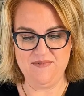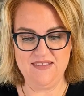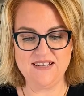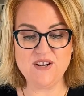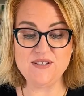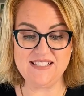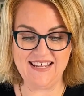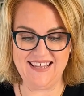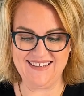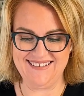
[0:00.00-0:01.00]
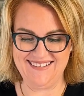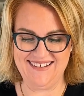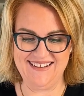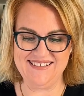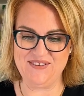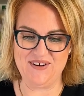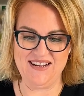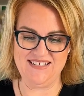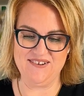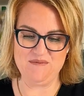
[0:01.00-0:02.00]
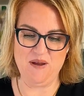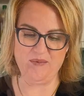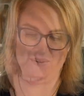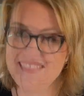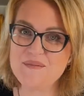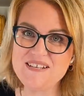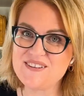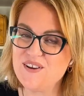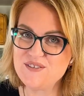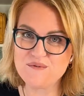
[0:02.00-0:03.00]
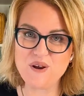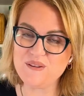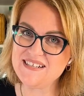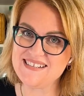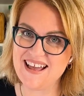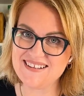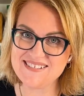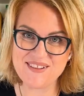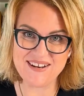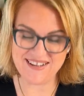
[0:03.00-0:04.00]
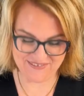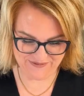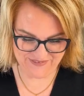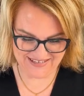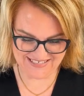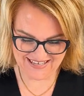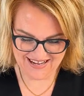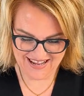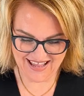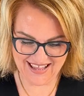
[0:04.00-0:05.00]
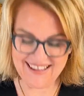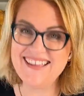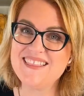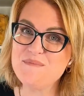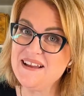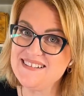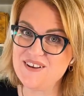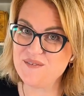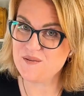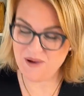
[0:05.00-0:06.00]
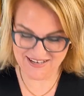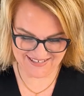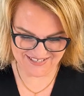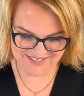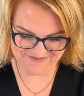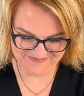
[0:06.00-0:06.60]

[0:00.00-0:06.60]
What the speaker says: the dough sticking is a good idea in my book. And then we're just going to roll this out so that it can fit in the base of the pie dish.